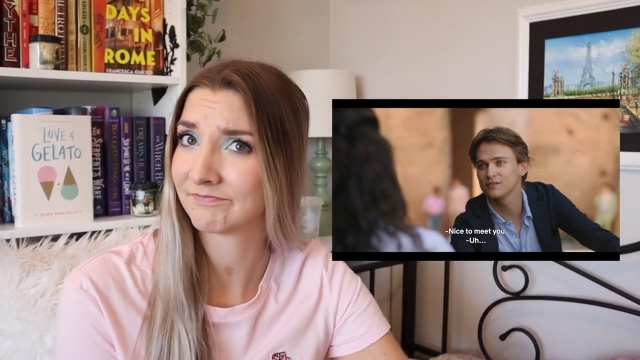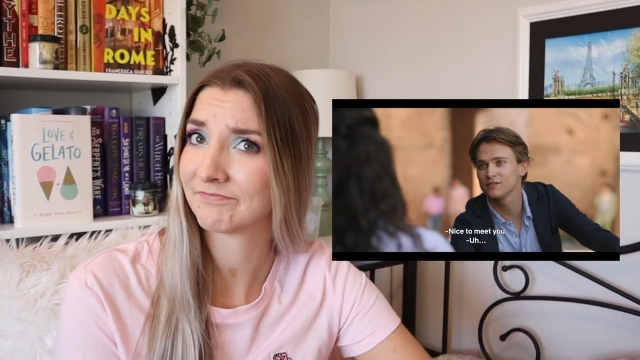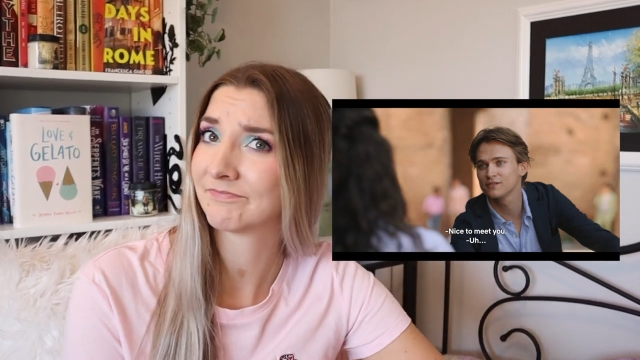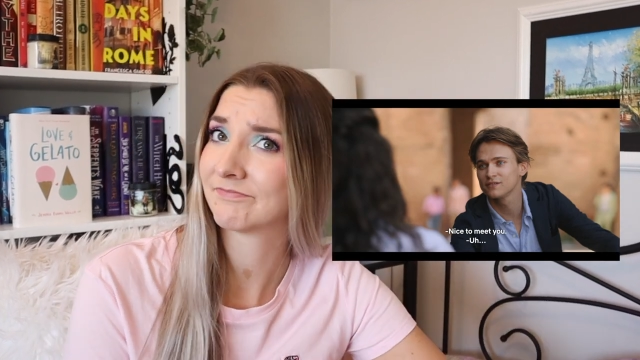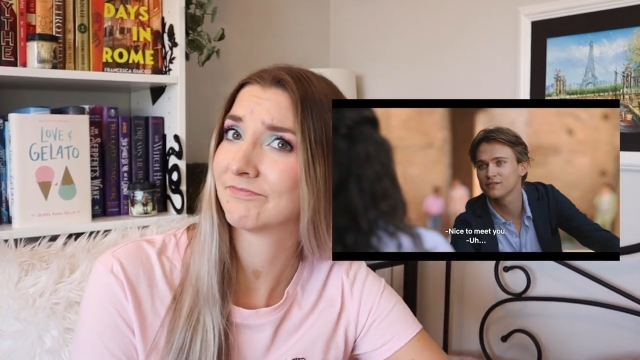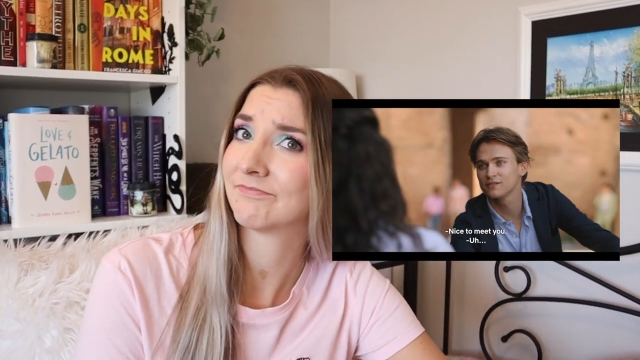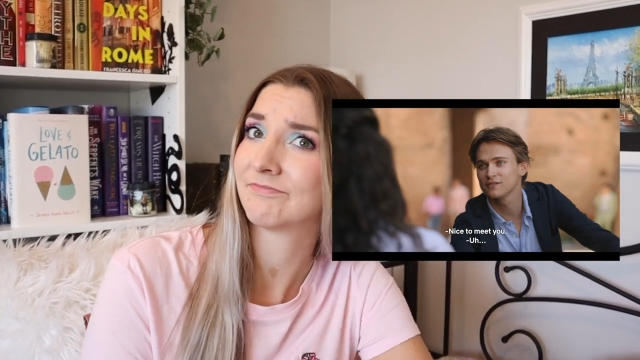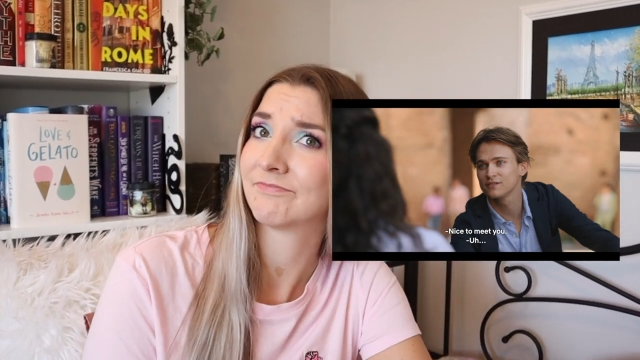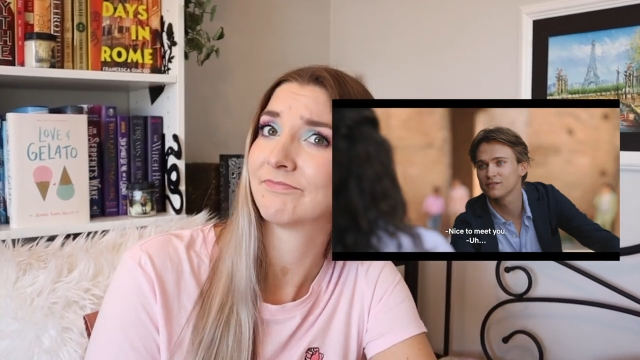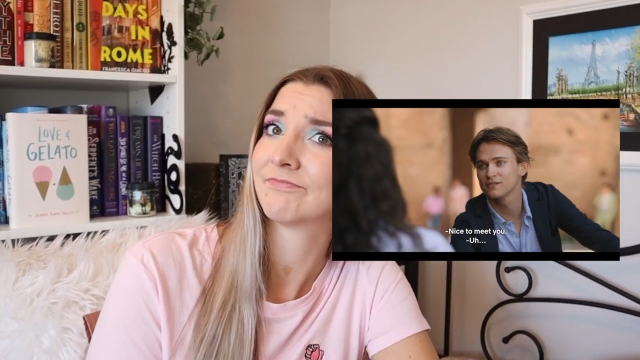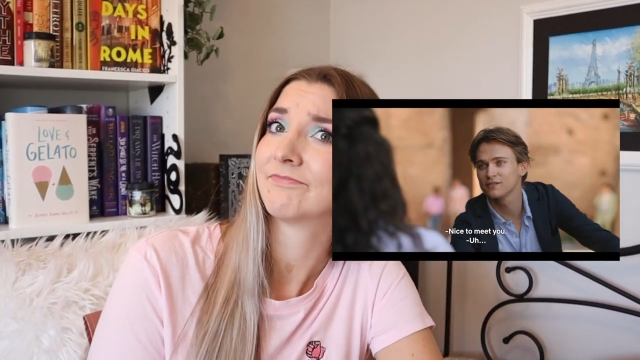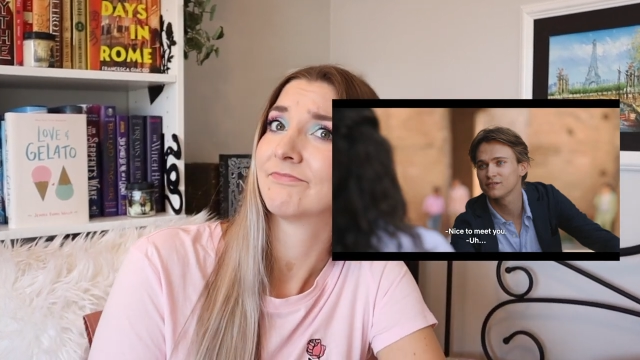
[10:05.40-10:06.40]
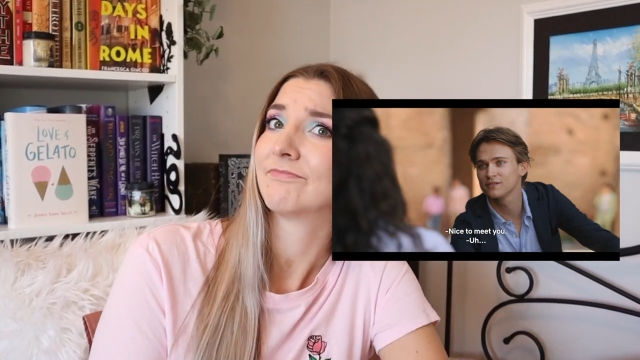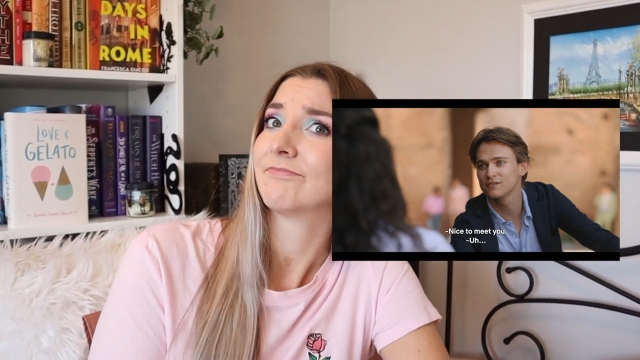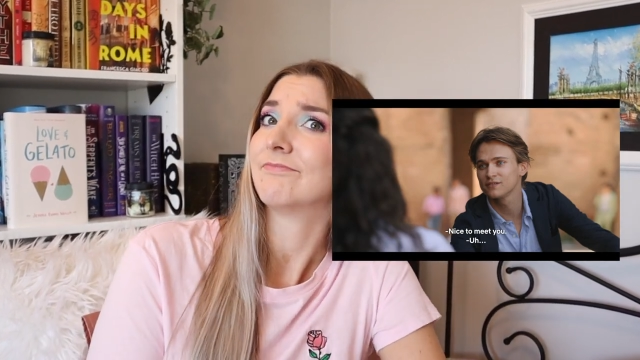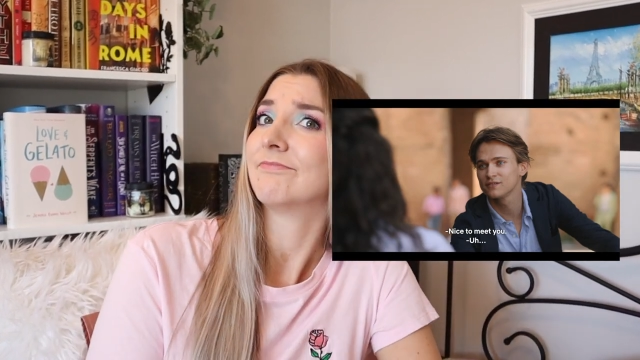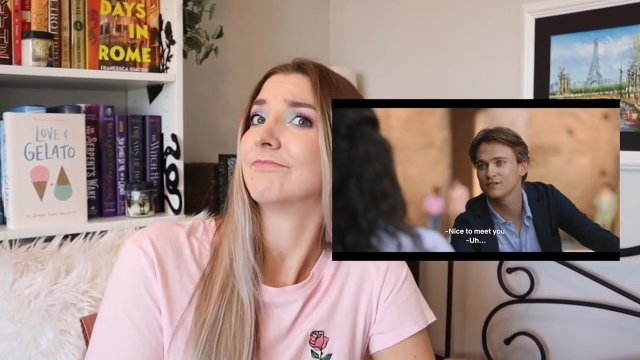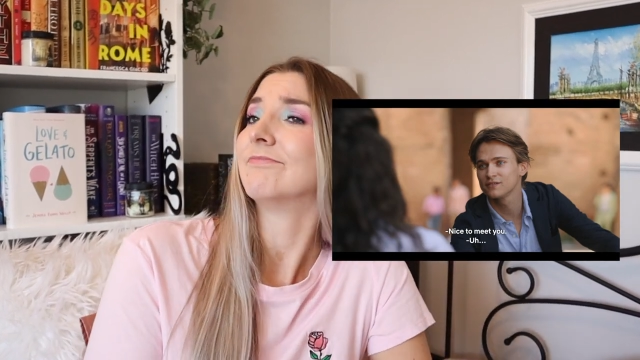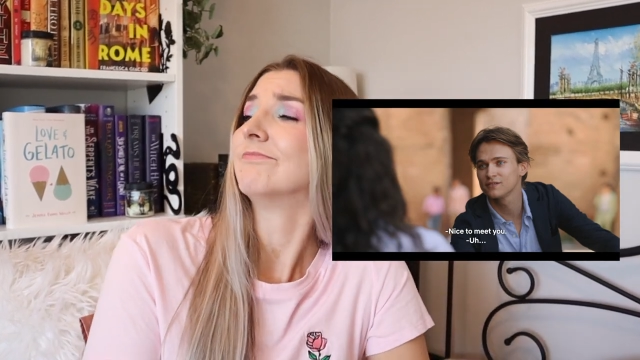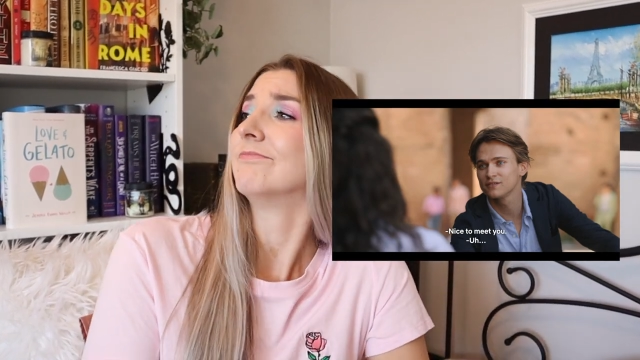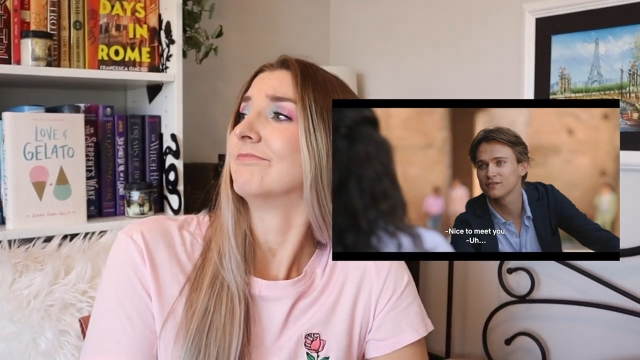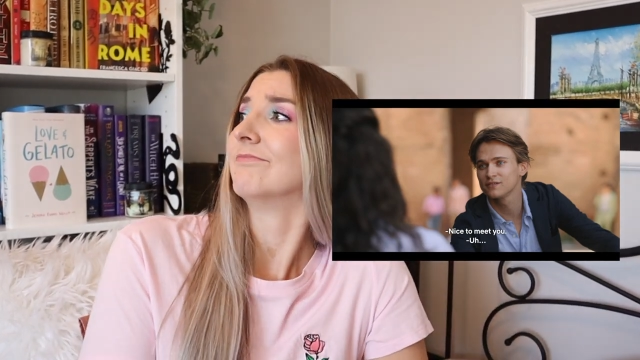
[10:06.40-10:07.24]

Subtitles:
(silence)